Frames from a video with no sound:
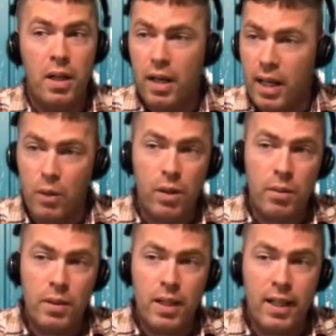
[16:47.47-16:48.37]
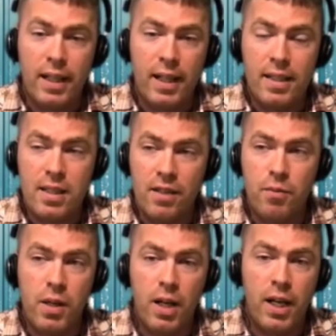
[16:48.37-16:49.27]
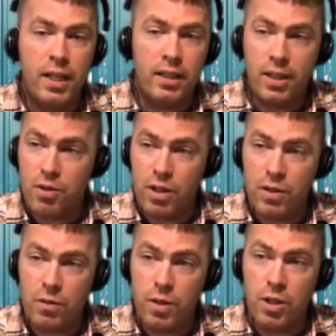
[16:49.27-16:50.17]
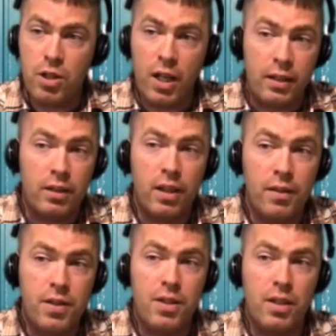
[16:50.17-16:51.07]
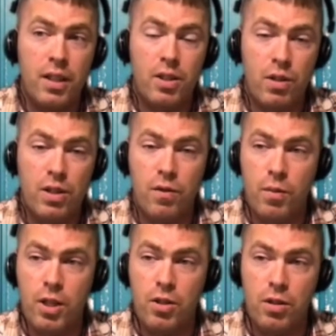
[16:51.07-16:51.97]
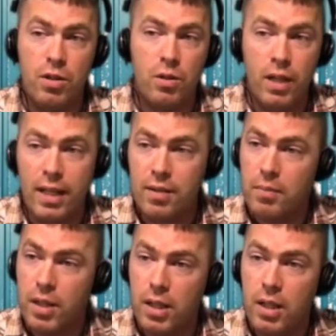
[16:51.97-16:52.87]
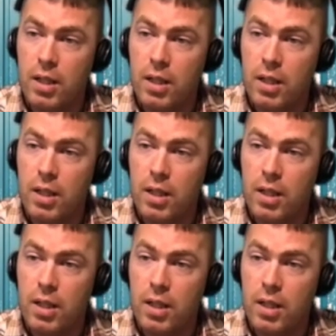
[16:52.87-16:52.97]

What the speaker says: I don't want to be that guy that's left behind in that transformation. I love seeing that transformation. So that's me